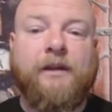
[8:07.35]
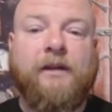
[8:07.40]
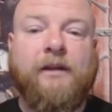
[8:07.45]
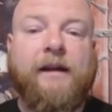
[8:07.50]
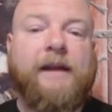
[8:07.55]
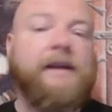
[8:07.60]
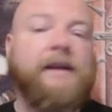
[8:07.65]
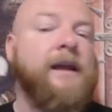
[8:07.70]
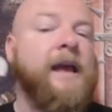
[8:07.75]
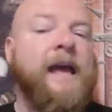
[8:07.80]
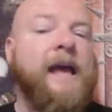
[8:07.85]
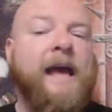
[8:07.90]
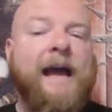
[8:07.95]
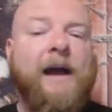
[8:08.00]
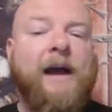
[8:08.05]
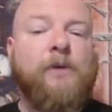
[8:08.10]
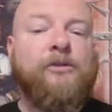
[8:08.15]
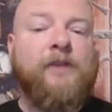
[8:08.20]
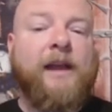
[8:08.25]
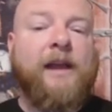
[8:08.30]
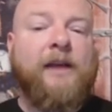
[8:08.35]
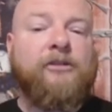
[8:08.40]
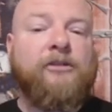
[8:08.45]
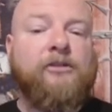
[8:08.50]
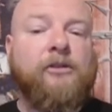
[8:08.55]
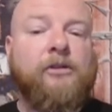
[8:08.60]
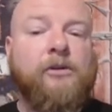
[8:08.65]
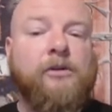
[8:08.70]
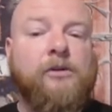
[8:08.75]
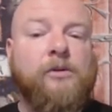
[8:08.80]
All right. How is the cast
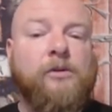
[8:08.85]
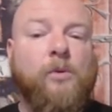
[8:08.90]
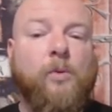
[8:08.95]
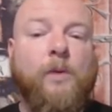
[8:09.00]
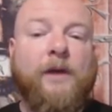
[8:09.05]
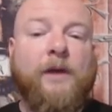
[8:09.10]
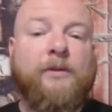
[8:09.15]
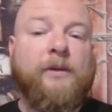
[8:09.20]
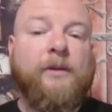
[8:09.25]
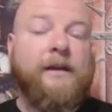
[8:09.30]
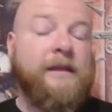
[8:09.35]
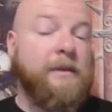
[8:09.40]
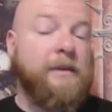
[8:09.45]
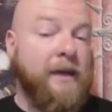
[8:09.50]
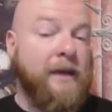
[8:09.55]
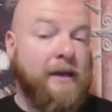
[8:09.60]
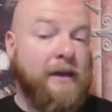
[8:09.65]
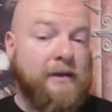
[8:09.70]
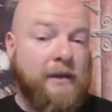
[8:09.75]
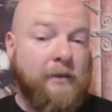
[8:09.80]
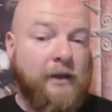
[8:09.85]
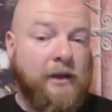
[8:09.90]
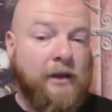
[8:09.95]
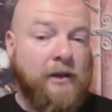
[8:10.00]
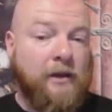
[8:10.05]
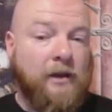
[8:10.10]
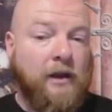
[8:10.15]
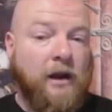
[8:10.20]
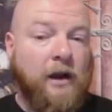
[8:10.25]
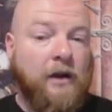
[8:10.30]
and crew weathering the
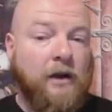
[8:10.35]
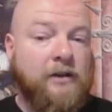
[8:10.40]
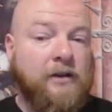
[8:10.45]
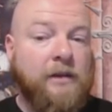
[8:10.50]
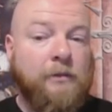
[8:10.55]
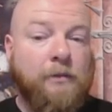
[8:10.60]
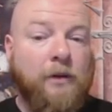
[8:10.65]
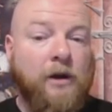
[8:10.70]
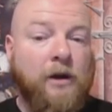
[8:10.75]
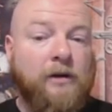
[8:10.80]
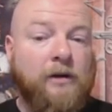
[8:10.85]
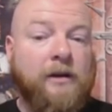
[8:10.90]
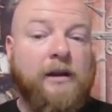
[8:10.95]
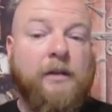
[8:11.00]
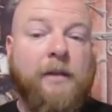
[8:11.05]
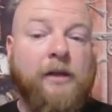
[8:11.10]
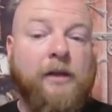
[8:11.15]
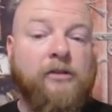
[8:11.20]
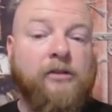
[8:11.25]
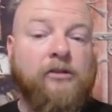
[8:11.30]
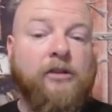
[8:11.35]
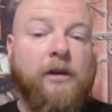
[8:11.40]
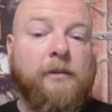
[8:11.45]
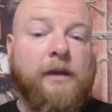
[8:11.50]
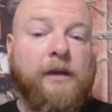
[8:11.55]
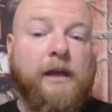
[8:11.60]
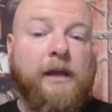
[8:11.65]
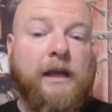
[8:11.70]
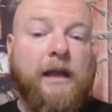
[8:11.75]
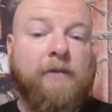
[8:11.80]
pandemic? Our team of prog did an amazing
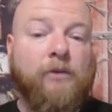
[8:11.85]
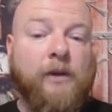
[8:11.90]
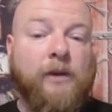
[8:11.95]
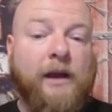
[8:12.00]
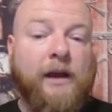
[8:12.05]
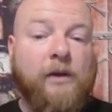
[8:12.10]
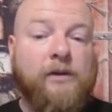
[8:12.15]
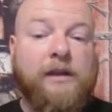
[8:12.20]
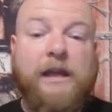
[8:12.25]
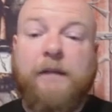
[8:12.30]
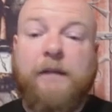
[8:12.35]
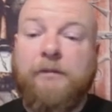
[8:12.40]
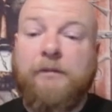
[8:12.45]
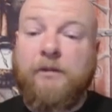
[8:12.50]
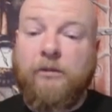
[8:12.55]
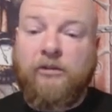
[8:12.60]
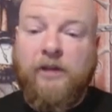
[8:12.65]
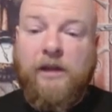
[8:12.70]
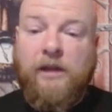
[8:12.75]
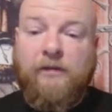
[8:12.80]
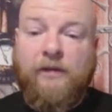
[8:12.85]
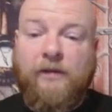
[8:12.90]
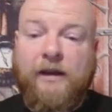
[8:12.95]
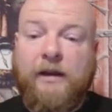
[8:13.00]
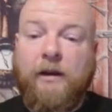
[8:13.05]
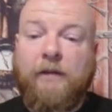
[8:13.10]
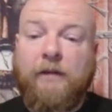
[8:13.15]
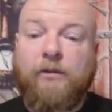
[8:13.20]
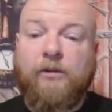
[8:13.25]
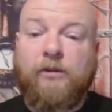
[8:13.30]
job getting everyone out and keeping them safe, and
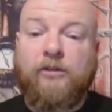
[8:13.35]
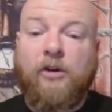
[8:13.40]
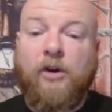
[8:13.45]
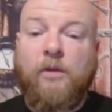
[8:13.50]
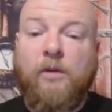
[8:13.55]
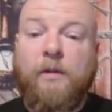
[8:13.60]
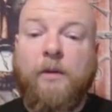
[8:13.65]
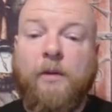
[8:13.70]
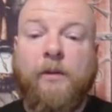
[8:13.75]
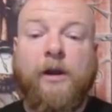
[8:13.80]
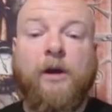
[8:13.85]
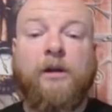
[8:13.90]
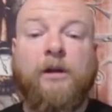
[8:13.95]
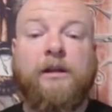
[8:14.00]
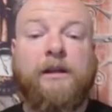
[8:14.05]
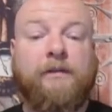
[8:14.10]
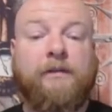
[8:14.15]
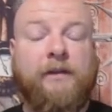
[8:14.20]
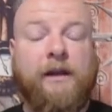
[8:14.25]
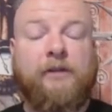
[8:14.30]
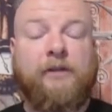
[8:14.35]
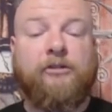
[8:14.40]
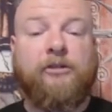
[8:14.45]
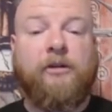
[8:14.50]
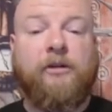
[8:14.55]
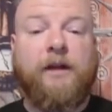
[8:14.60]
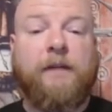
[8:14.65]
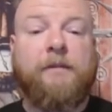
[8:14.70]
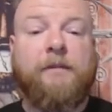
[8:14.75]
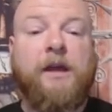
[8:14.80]
now everyone's home and we all live on
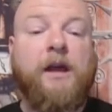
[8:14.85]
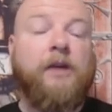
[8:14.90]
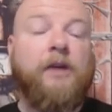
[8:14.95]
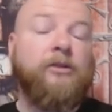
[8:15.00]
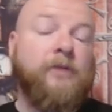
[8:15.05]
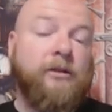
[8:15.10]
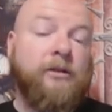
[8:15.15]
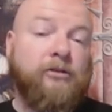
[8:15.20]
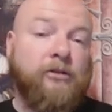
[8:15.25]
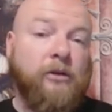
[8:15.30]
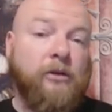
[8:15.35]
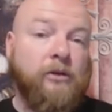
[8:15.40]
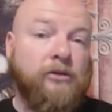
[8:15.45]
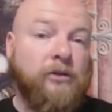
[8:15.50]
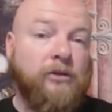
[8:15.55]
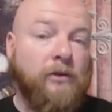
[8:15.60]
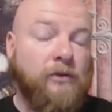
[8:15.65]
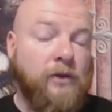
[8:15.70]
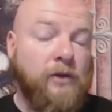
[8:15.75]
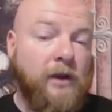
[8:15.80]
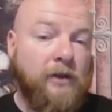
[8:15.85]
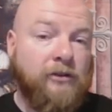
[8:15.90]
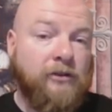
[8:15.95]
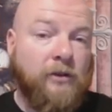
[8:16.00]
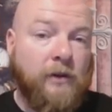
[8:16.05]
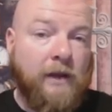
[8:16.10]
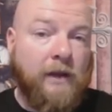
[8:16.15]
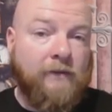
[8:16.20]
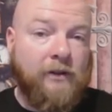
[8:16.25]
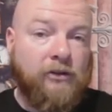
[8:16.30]
Instagram. So that's true. So if you guys
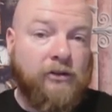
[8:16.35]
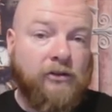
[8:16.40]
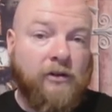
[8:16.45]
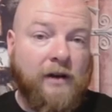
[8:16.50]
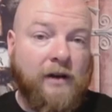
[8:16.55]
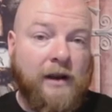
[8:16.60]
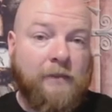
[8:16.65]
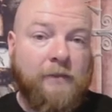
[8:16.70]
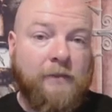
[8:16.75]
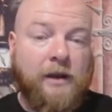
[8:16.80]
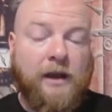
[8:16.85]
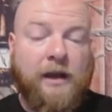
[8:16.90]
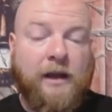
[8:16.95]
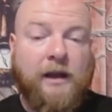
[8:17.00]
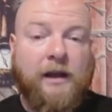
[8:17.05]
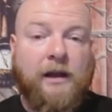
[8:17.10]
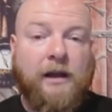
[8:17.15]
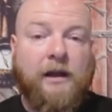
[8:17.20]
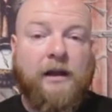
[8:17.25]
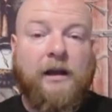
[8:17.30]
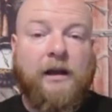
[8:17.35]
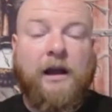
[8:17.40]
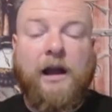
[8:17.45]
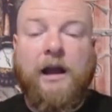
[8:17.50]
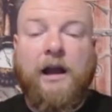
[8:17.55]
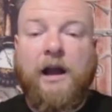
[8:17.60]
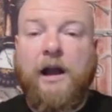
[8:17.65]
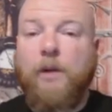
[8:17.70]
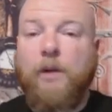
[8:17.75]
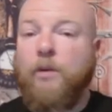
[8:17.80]
don't have Instagram, uh,
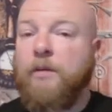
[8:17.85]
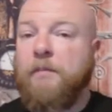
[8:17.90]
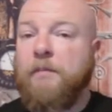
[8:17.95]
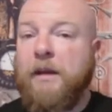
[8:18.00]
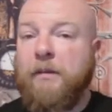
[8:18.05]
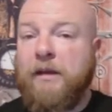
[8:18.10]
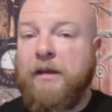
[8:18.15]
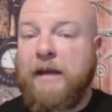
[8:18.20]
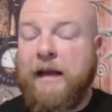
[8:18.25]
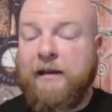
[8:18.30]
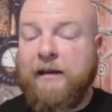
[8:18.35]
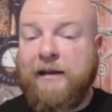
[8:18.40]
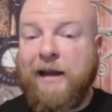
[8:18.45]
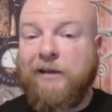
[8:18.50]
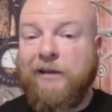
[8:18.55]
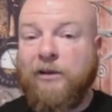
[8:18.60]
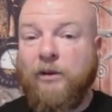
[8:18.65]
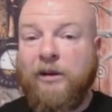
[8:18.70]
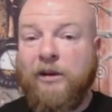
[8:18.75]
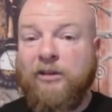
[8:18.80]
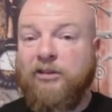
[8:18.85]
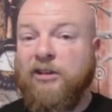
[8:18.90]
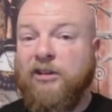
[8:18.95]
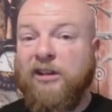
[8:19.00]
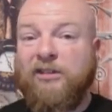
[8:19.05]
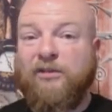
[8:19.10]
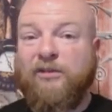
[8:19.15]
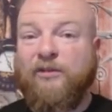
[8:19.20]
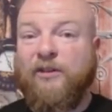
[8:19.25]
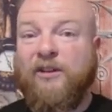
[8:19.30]
I, I, would maybe get download it
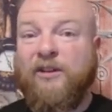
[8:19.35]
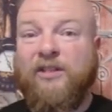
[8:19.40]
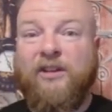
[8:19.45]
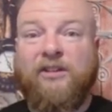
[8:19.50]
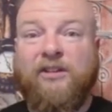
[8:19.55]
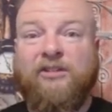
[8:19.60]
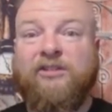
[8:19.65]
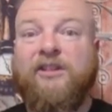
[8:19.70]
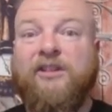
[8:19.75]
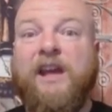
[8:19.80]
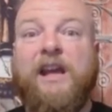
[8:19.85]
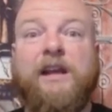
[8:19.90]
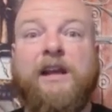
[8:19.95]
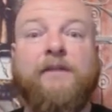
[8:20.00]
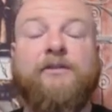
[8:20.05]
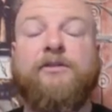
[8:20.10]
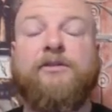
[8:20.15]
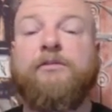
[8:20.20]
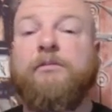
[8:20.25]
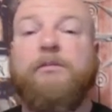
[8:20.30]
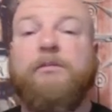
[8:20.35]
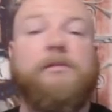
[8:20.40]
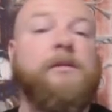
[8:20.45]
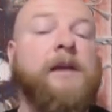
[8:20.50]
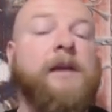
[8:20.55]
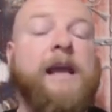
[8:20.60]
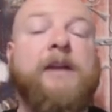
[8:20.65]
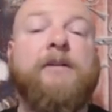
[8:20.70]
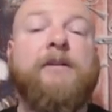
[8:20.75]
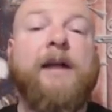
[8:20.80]
just for the sake of
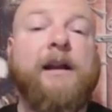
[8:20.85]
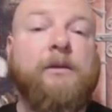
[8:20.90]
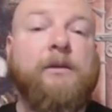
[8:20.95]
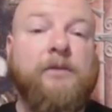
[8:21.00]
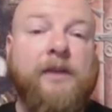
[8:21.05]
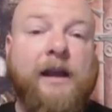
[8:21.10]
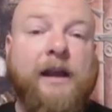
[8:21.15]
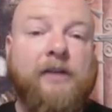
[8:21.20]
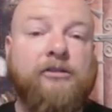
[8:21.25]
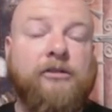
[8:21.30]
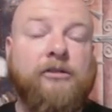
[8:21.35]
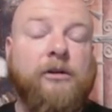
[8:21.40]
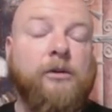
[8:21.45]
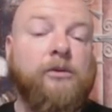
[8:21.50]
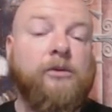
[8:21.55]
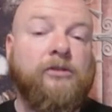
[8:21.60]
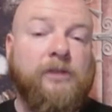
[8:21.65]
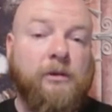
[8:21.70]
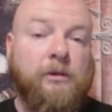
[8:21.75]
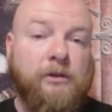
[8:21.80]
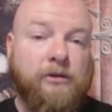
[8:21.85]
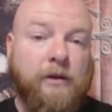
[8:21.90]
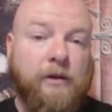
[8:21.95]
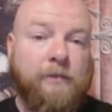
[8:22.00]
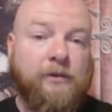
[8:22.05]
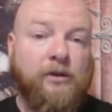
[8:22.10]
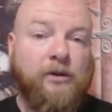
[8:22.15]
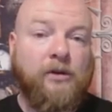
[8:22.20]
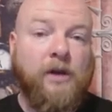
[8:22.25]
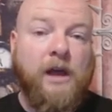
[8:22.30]
interacting with the cast and crew and seeing what they're
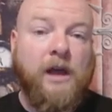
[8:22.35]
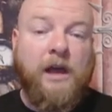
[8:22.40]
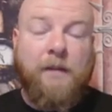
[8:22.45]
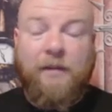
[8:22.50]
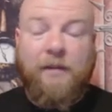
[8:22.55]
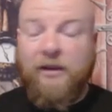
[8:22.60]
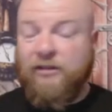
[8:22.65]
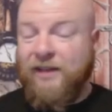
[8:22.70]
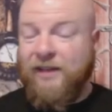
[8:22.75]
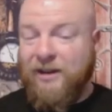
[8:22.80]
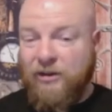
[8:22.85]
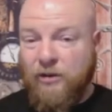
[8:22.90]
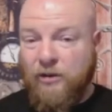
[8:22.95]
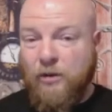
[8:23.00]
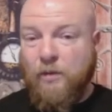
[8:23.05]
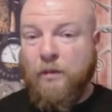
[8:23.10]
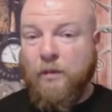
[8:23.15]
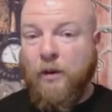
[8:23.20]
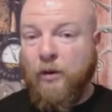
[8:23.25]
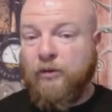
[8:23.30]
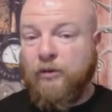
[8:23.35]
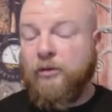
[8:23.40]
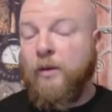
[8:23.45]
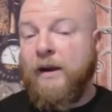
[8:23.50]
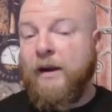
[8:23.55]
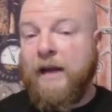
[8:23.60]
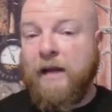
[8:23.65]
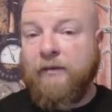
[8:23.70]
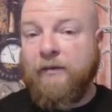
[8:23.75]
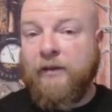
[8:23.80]
up to because they do post
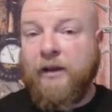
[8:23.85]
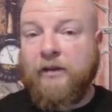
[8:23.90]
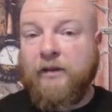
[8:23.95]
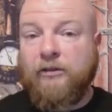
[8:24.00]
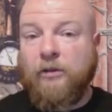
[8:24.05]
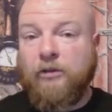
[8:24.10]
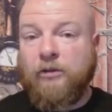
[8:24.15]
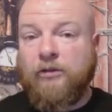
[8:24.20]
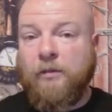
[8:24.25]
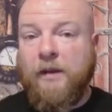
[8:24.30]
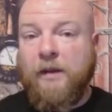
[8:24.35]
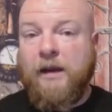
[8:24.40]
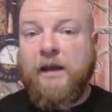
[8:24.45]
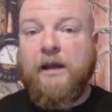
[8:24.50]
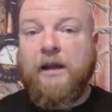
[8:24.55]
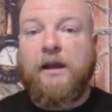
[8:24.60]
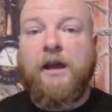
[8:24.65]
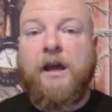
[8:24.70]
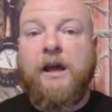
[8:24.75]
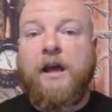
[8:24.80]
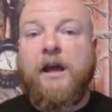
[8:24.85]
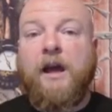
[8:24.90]
quite heavily on social media.